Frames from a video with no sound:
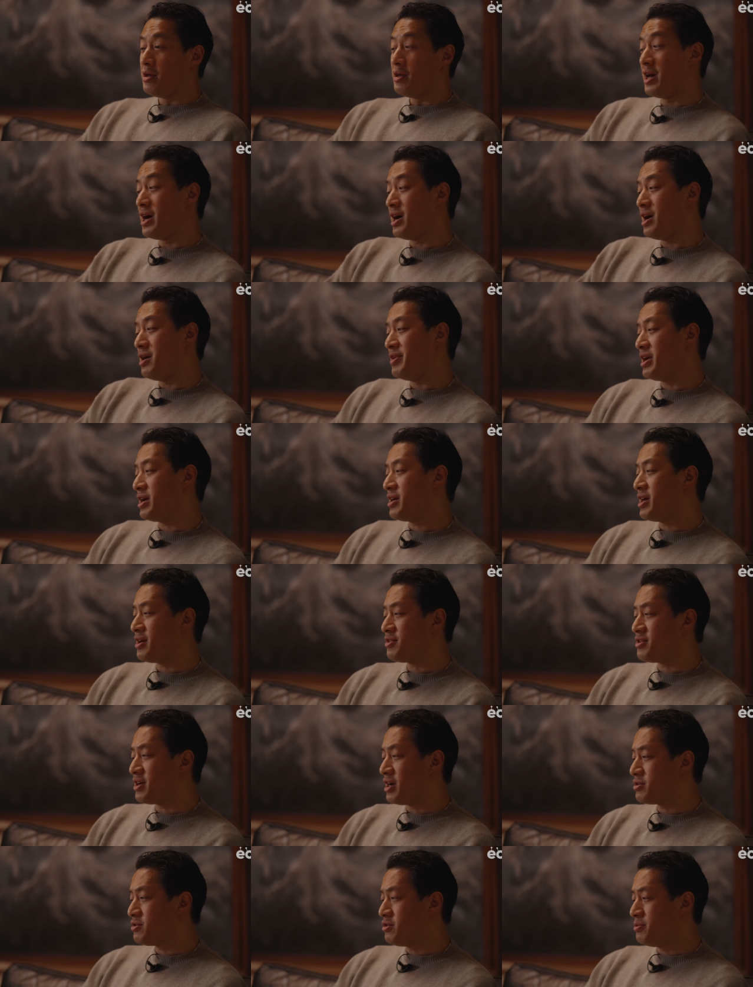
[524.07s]
Yeah, I mean, I can't
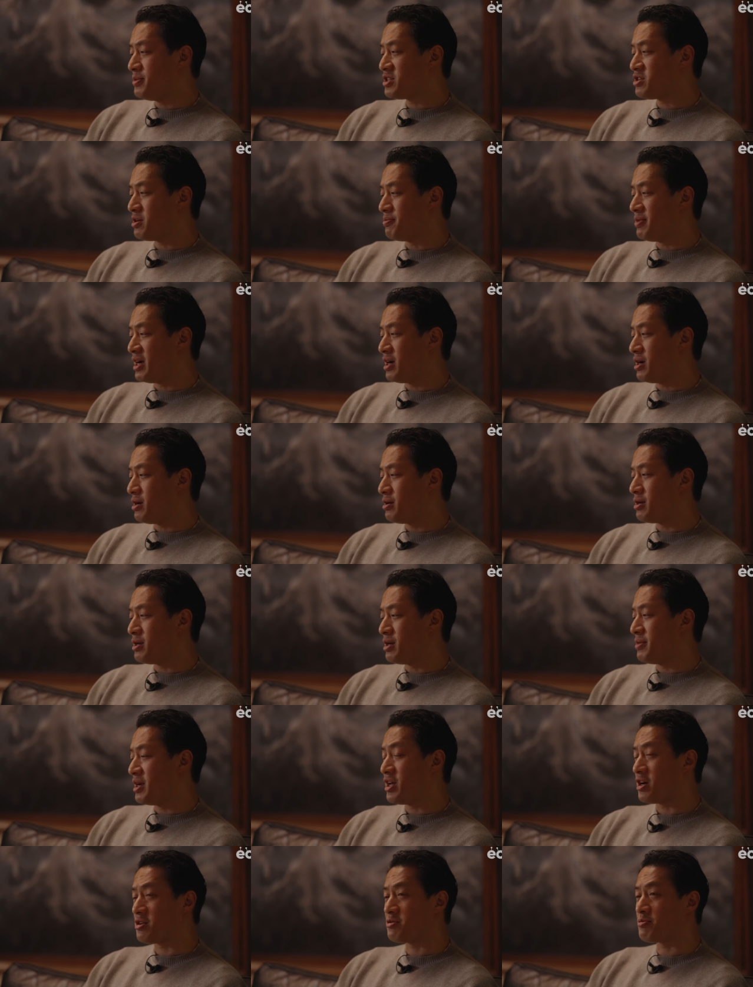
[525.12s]
talk too much about
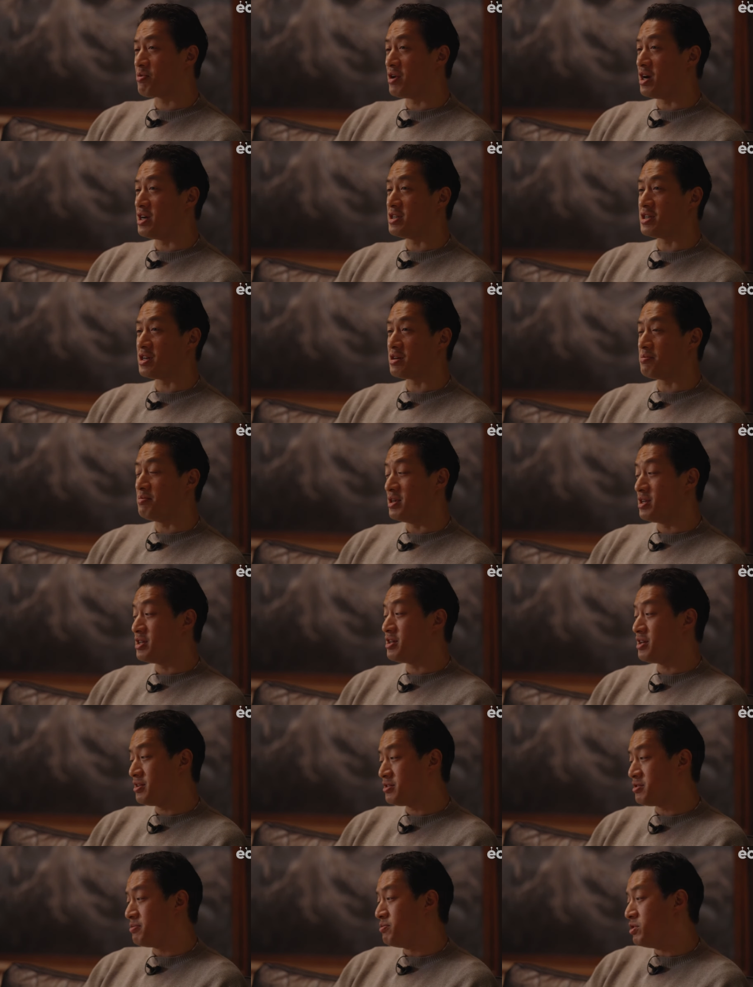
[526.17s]
my next project, but it
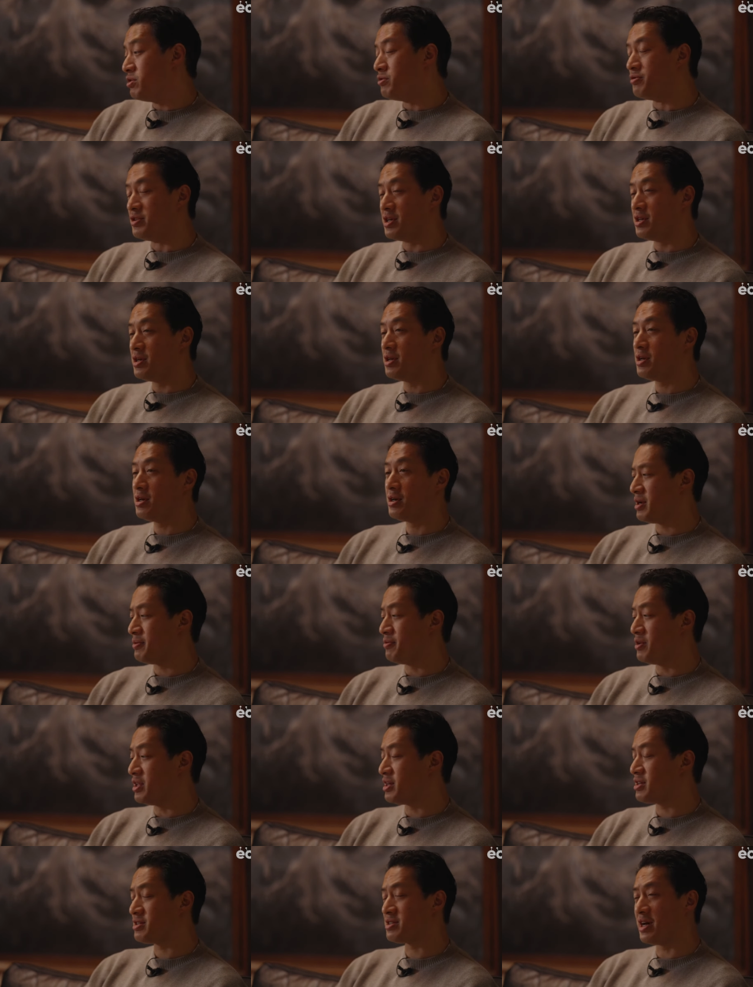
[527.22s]
is a movie. I'm
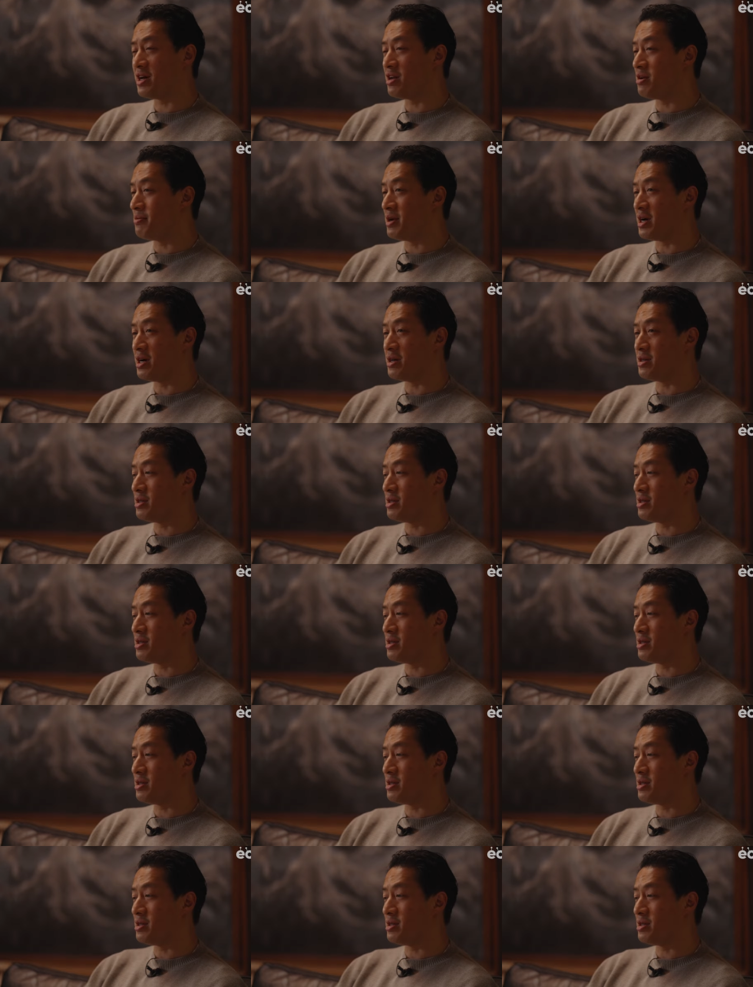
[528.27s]
really excited about